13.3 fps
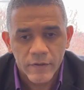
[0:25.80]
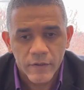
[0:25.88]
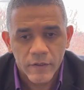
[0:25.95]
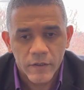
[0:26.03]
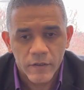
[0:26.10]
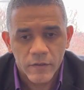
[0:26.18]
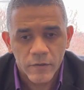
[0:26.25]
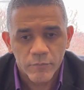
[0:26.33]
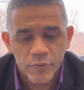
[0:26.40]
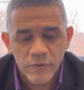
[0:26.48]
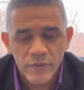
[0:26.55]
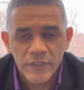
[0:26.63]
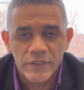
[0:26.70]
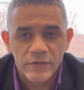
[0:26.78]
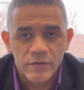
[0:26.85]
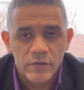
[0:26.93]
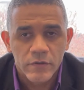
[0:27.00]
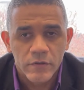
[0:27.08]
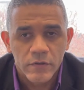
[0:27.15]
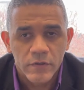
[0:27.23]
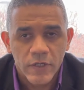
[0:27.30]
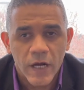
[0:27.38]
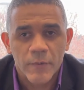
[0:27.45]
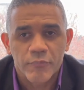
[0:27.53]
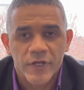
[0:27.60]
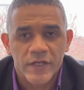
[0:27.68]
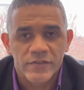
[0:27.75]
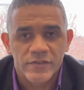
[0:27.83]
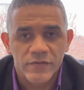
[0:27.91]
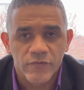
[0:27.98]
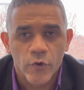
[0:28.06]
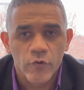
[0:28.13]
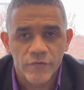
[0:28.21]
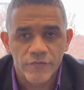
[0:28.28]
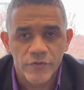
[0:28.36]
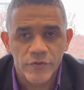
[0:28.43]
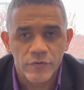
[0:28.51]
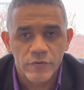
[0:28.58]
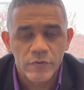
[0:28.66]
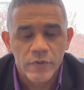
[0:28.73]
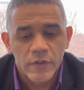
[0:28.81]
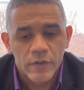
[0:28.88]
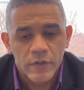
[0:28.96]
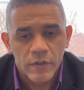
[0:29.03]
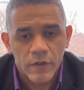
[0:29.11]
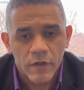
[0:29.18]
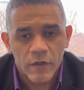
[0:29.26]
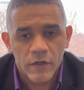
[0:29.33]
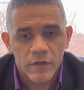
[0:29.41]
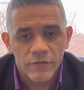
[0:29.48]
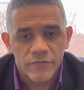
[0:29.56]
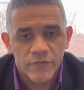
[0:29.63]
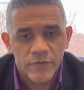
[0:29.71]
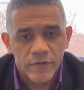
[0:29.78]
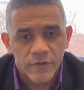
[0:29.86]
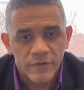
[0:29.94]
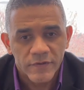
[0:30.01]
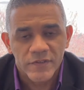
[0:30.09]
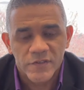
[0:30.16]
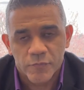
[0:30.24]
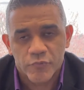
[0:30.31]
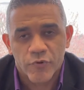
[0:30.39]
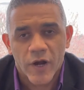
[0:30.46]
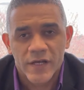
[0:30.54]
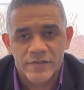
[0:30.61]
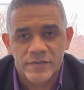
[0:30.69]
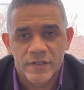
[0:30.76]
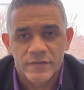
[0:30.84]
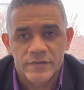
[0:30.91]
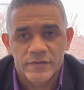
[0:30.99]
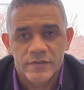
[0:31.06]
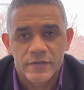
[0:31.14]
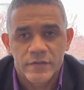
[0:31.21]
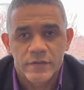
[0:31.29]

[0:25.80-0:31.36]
a complete, comprehensive overview of this process,